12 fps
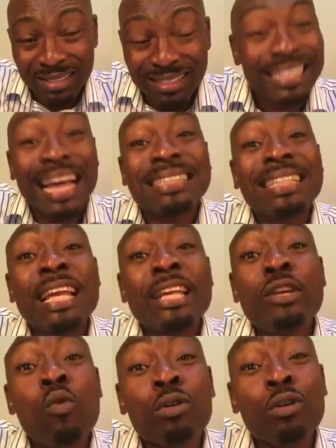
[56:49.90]
Did I tell
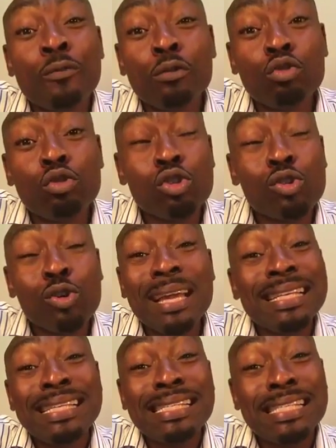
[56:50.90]
any one of you to sow
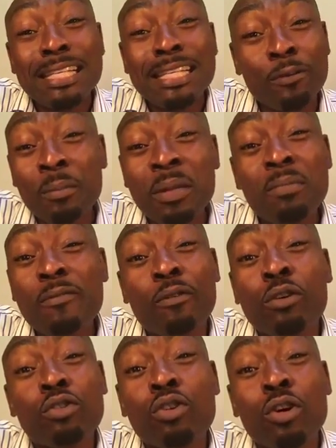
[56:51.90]
any seed for me
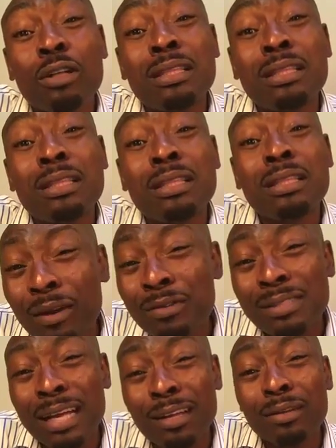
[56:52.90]
before you got the
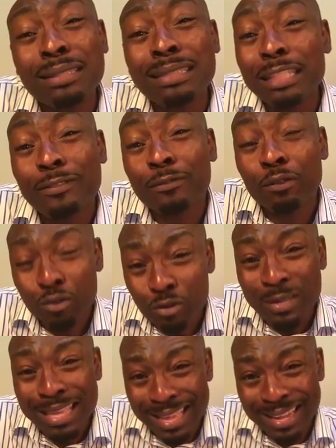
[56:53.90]
miracles that God did for
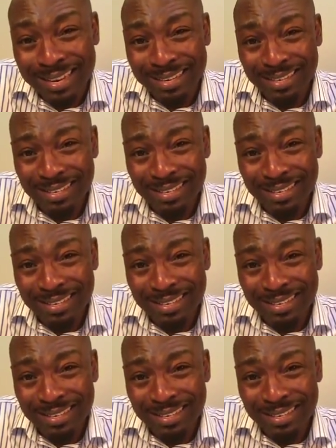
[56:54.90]
you here?